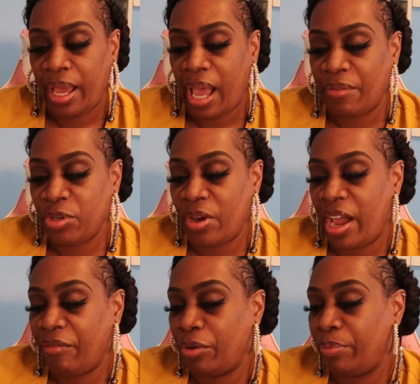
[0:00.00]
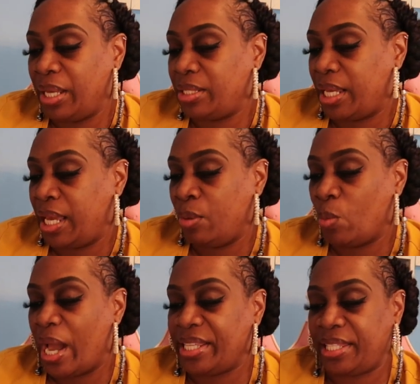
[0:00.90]
have you ever been to
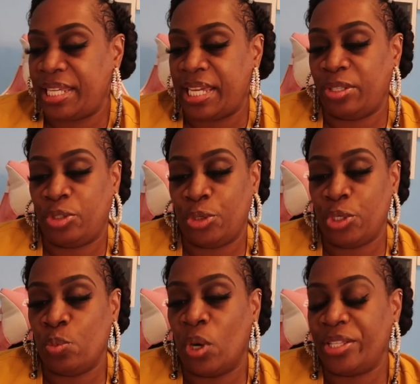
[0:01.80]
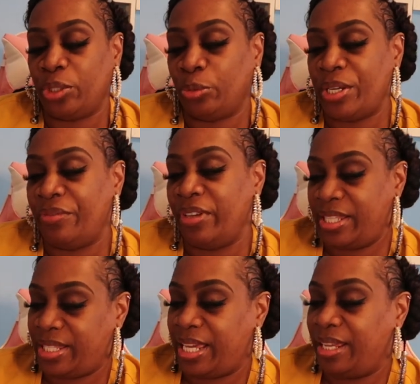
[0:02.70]
nyc do you want to
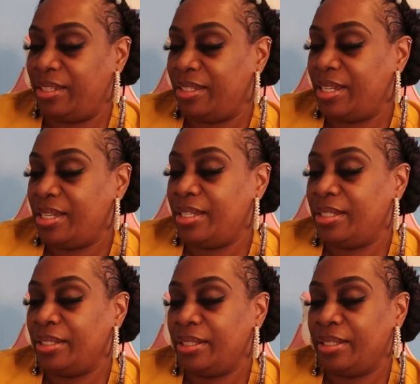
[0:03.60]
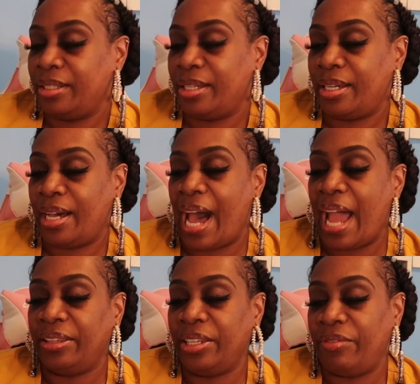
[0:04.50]
revisit
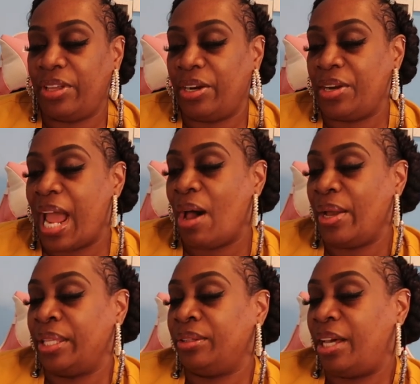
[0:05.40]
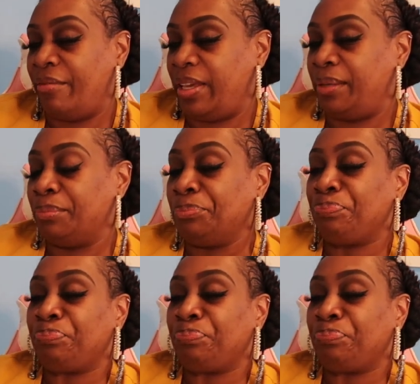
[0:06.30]
i live there now and love it